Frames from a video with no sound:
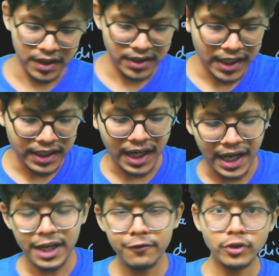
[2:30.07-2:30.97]
that
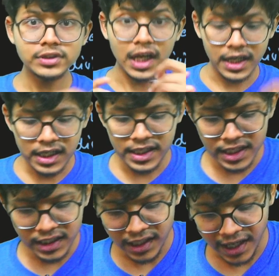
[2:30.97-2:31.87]
I was
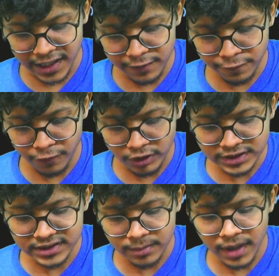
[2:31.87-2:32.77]
earlier trying for
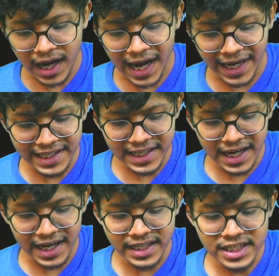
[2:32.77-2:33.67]
some I
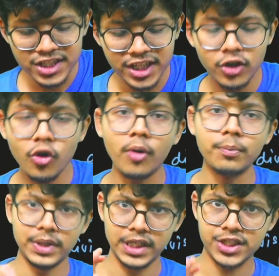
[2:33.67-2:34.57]
and J
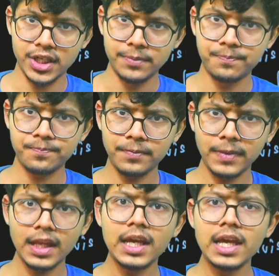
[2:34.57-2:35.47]
combination.
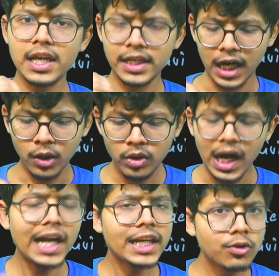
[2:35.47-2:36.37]
Now,
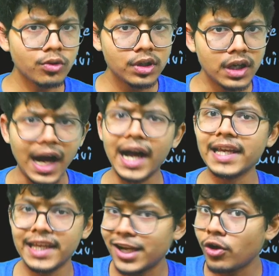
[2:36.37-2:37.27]
I know I
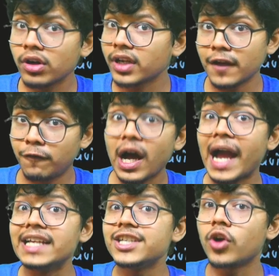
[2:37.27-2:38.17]
cannot try for
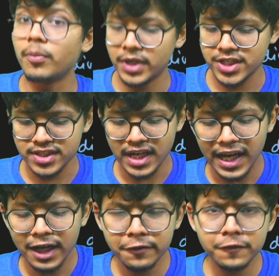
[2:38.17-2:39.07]
I, J combinations. I
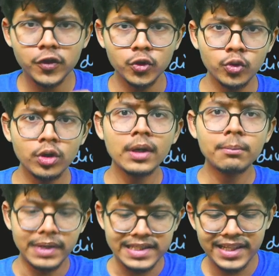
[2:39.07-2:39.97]
have to
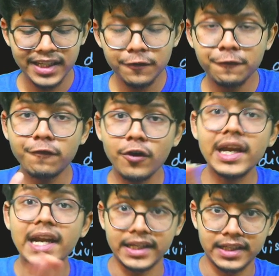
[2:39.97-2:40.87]
basically
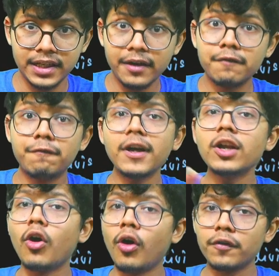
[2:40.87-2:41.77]
forget one
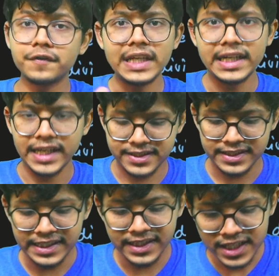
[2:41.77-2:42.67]
of the index,
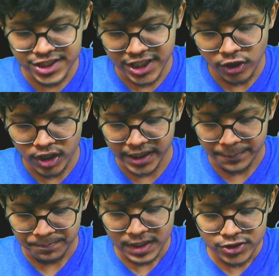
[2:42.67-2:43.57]
either J or I.
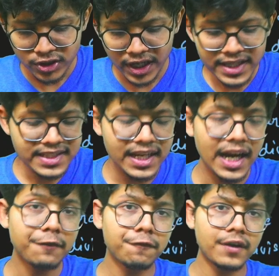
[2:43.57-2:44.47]
So let's say
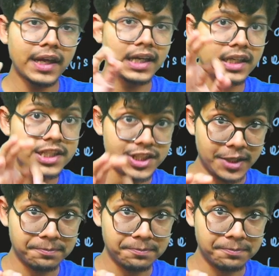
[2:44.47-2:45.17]
I forget J,